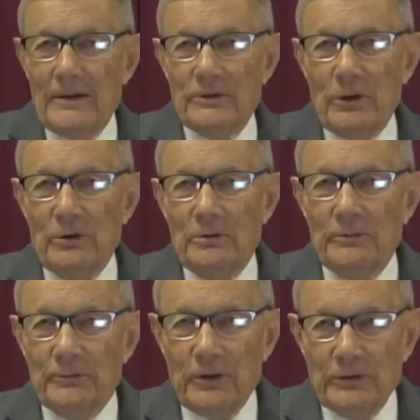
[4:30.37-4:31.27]

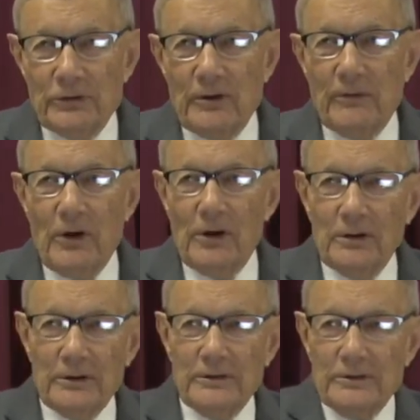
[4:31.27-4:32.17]
So first of
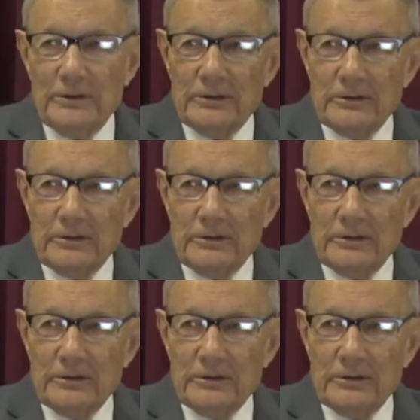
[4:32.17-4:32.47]
all, it,